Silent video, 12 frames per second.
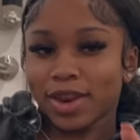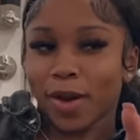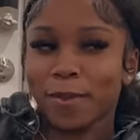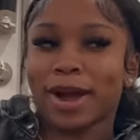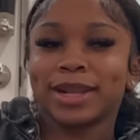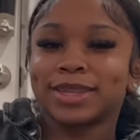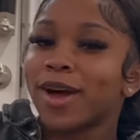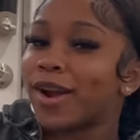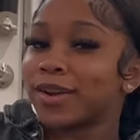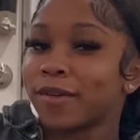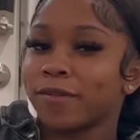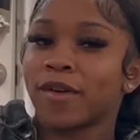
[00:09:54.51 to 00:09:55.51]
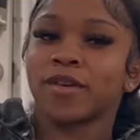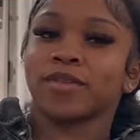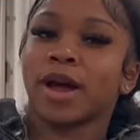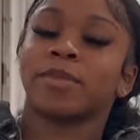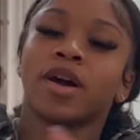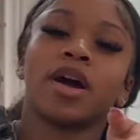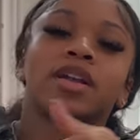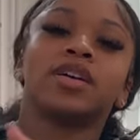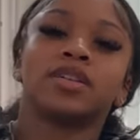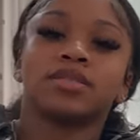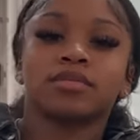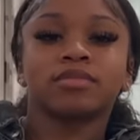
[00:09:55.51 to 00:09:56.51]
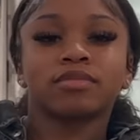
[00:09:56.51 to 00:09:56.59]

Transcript: Nobody's calling your phone. I'm caught up.